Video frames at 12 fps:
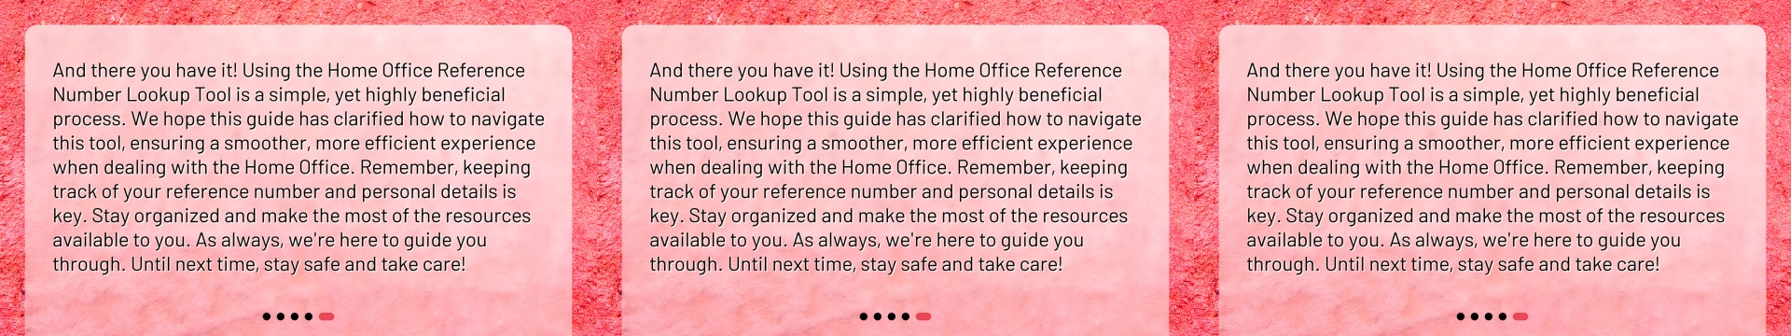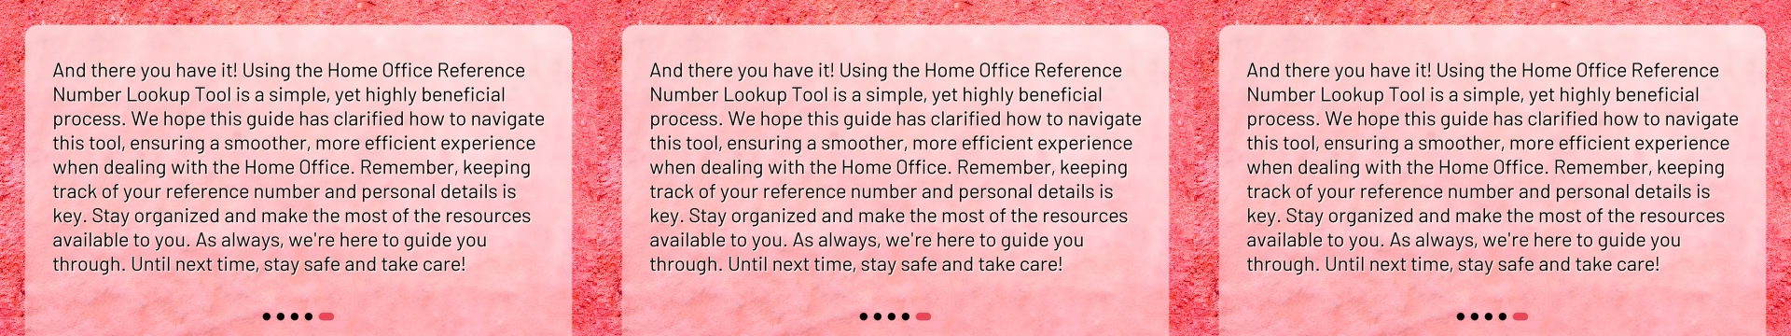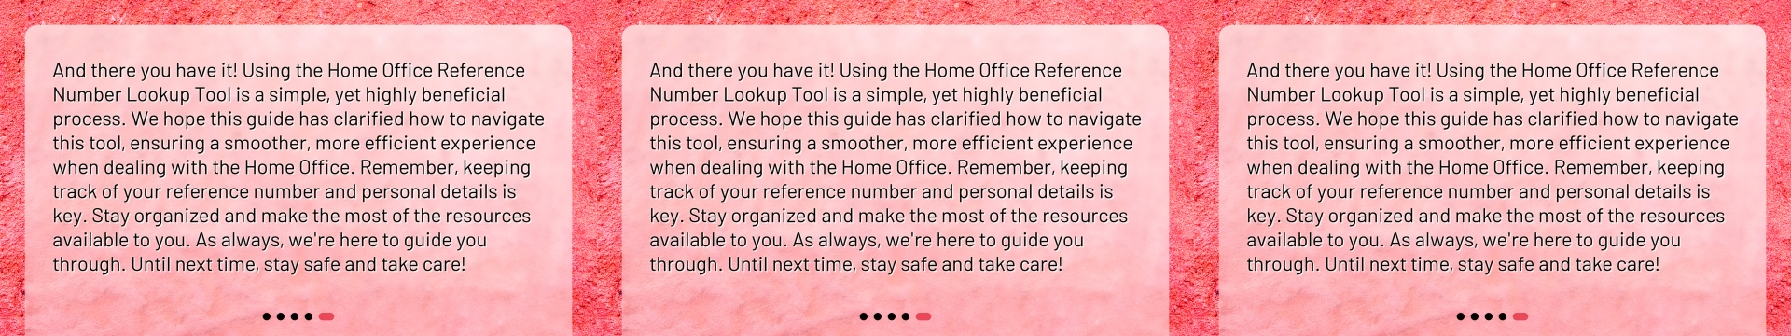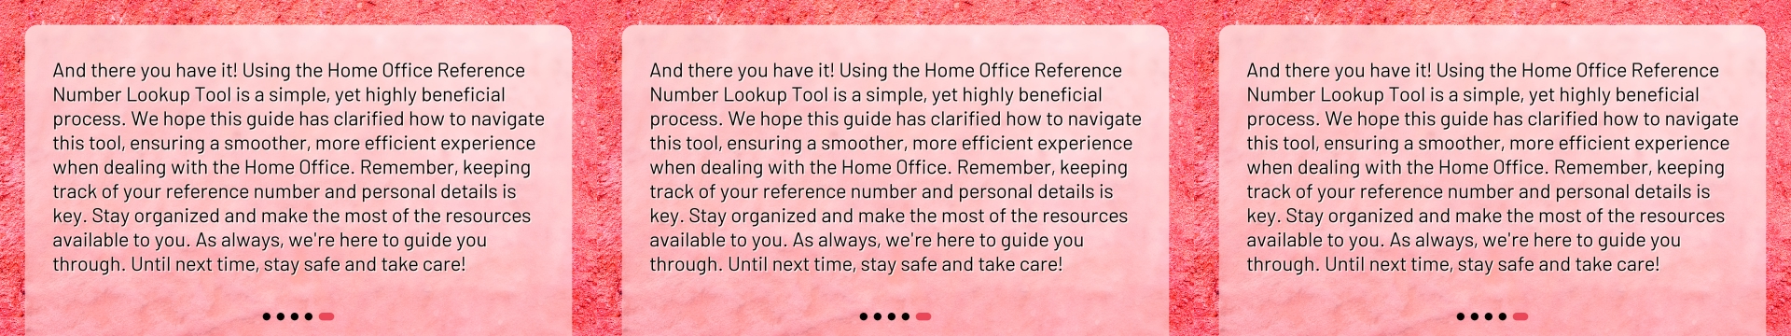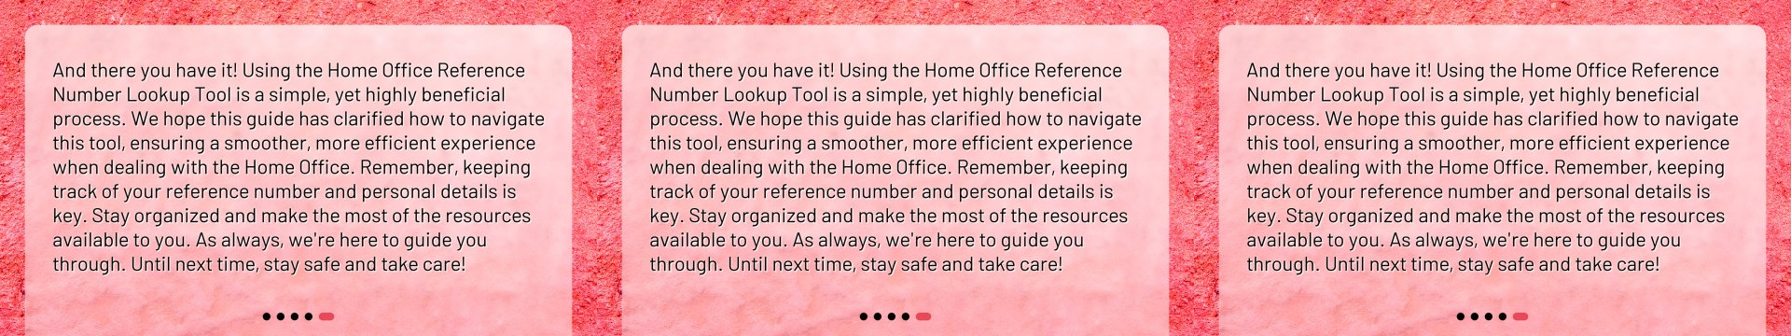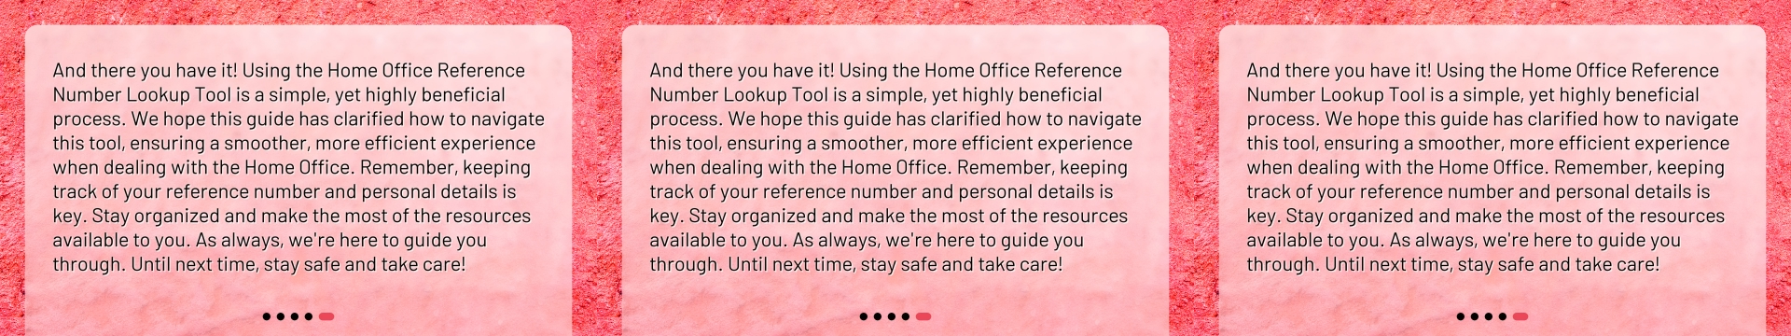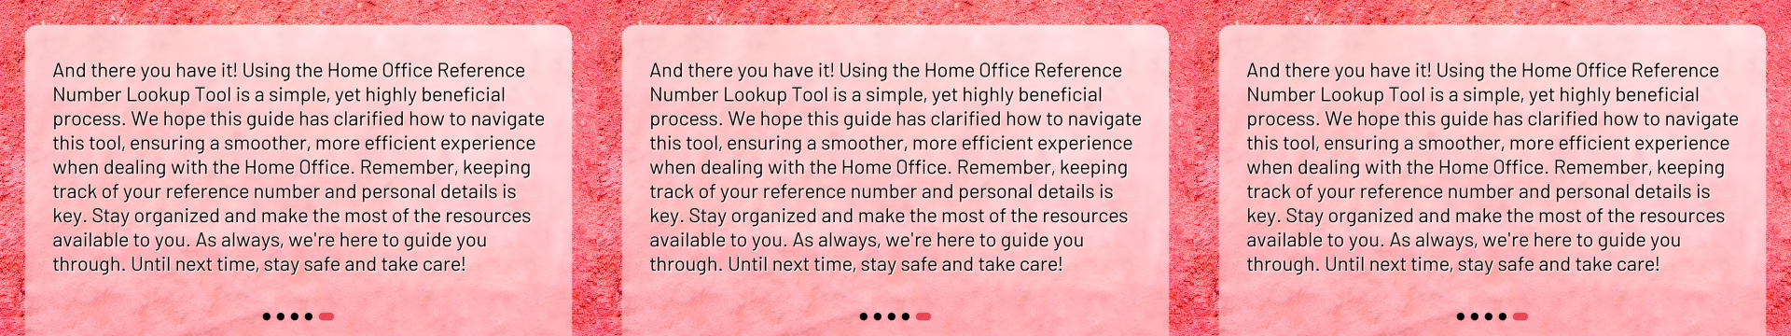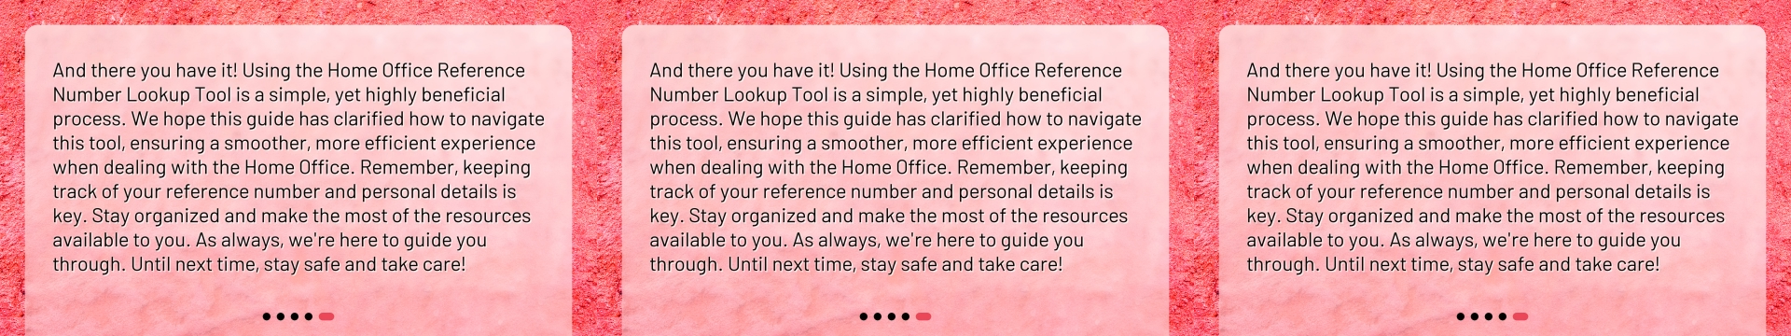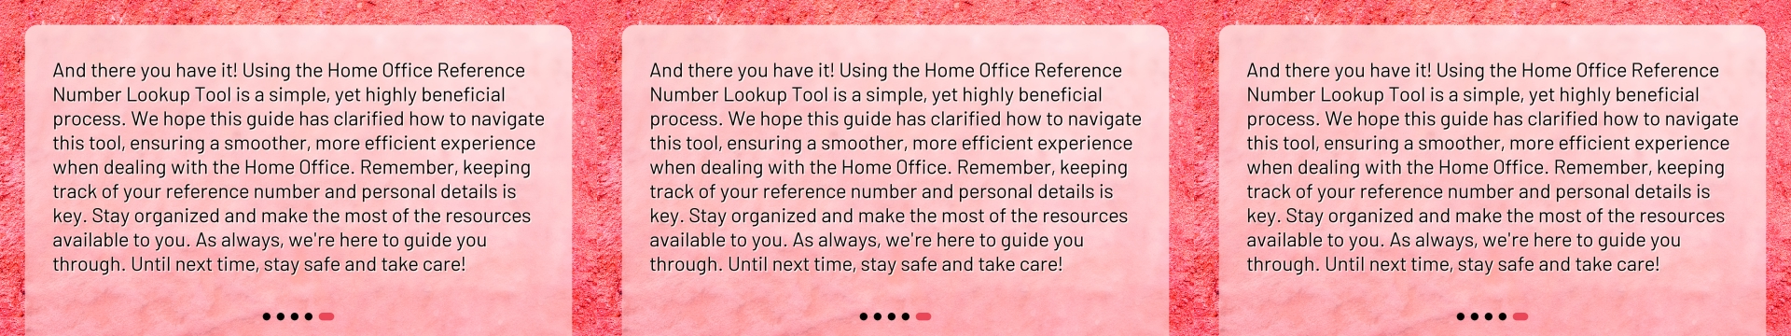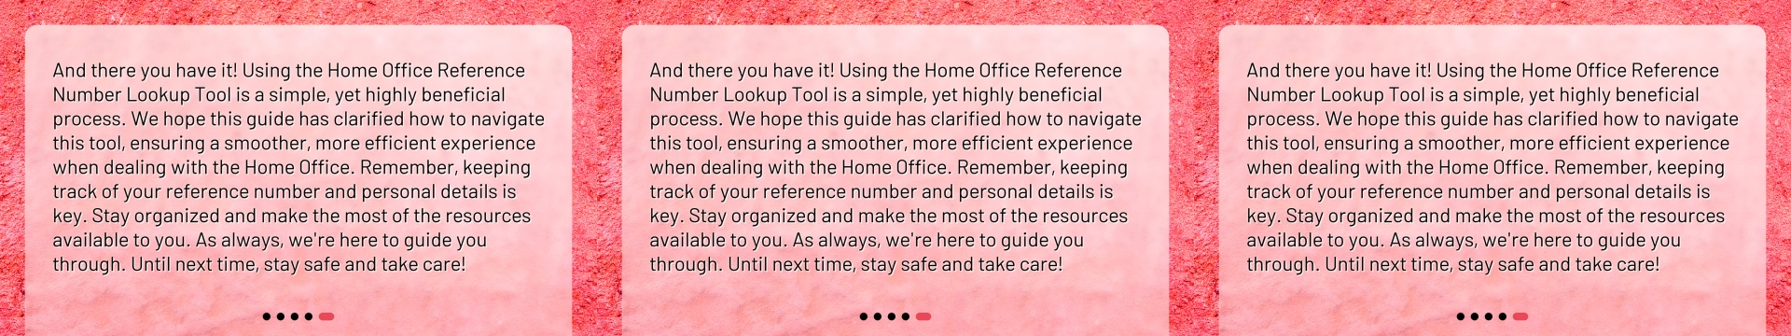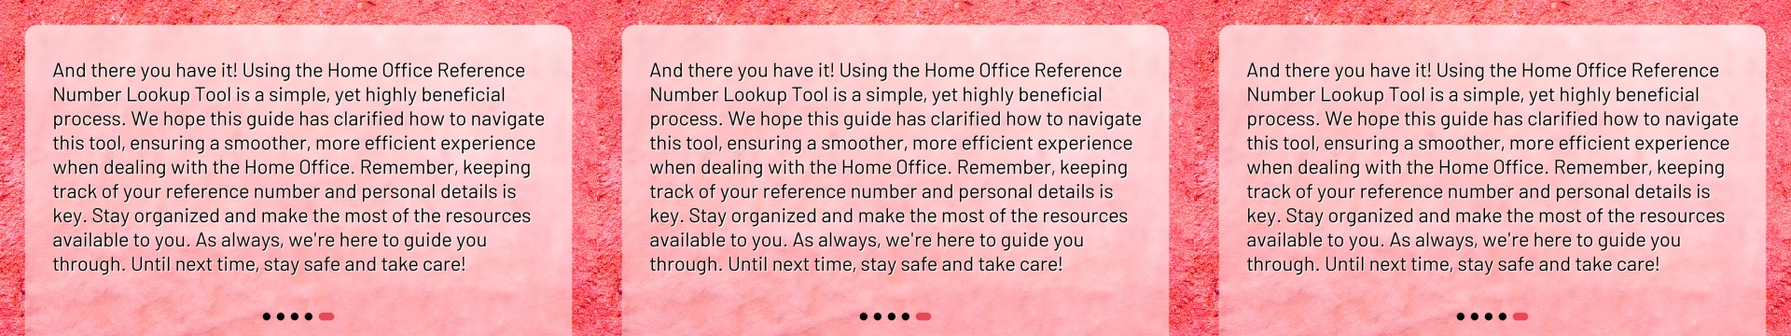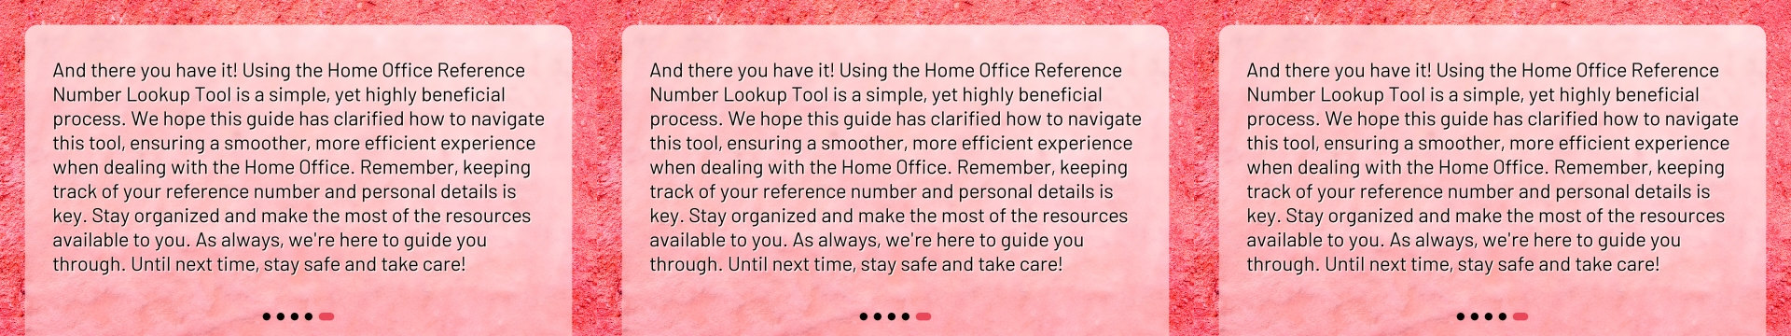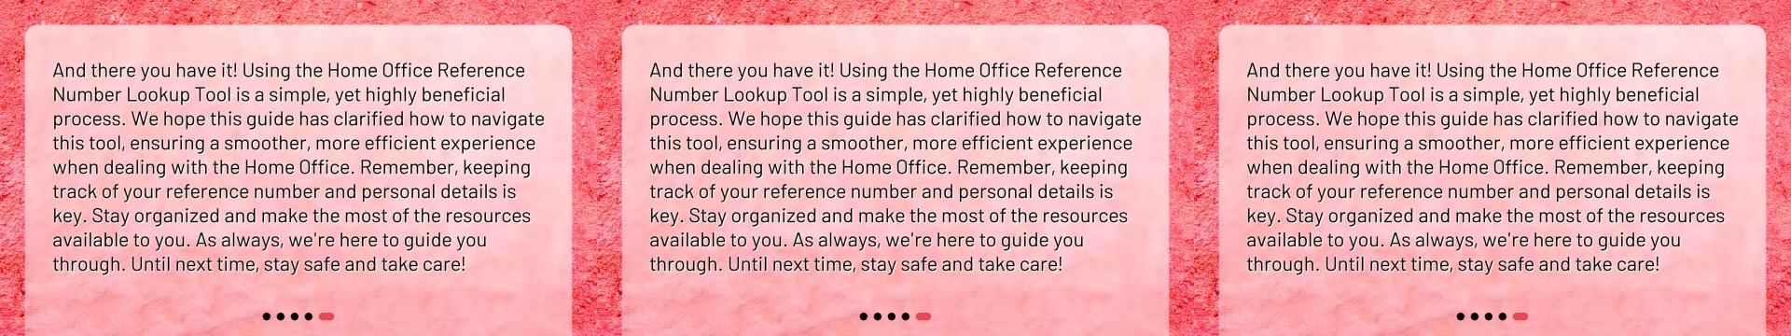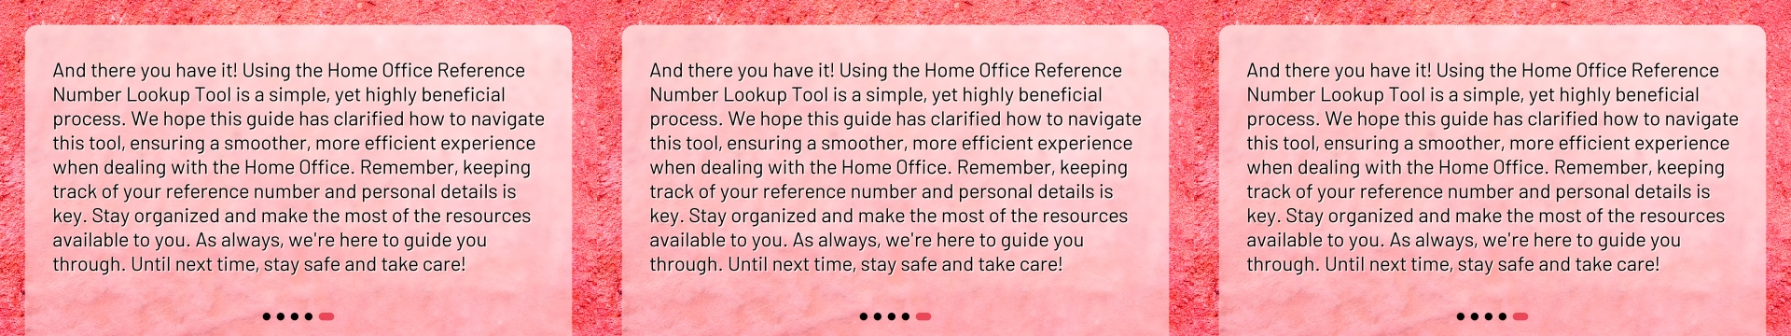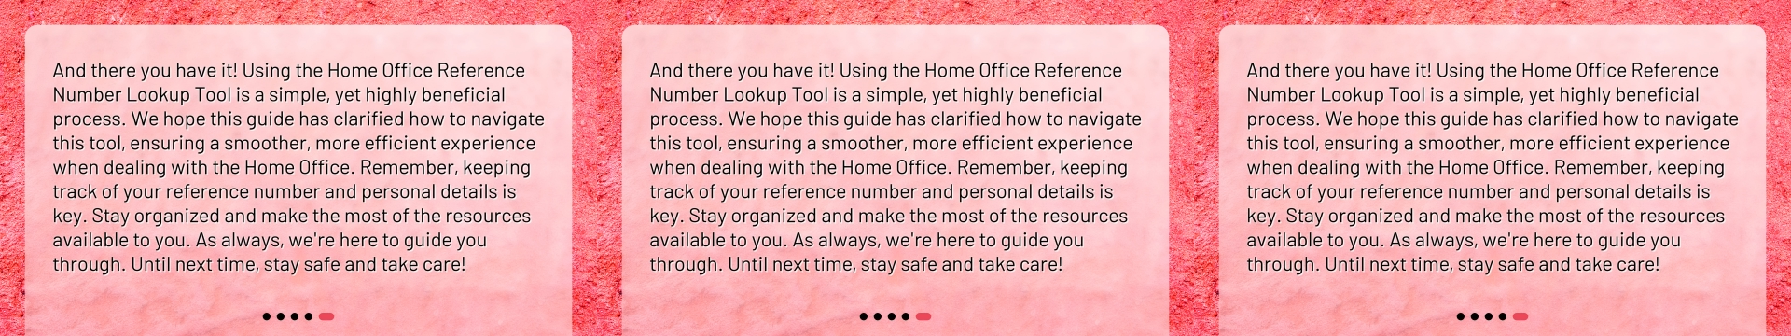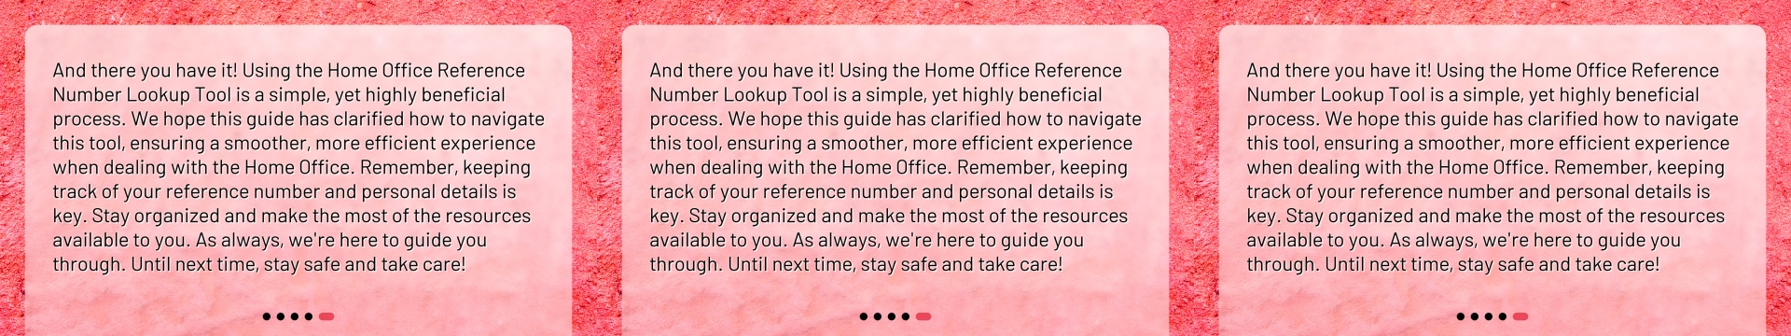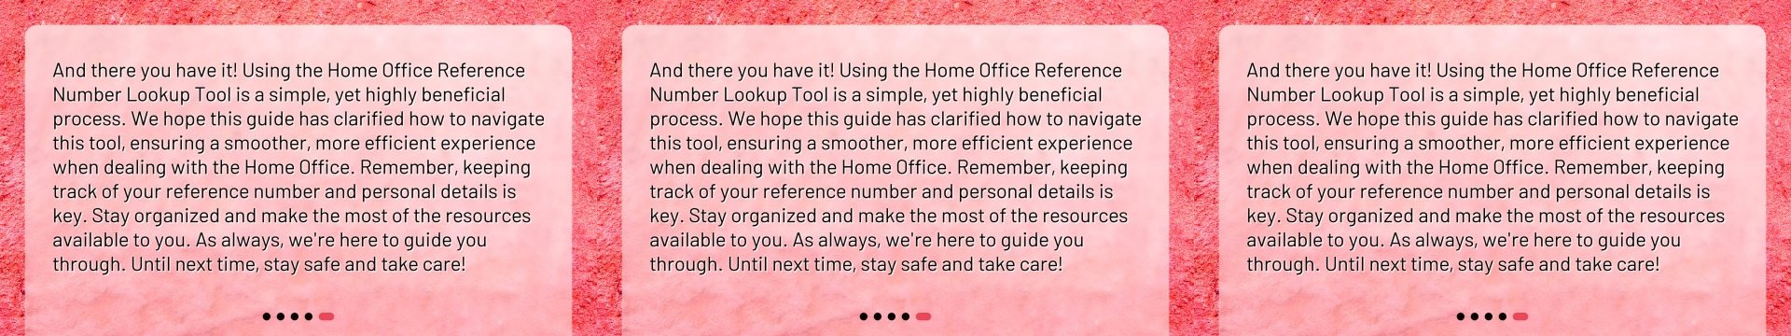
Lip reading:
[unreadable: no face in view]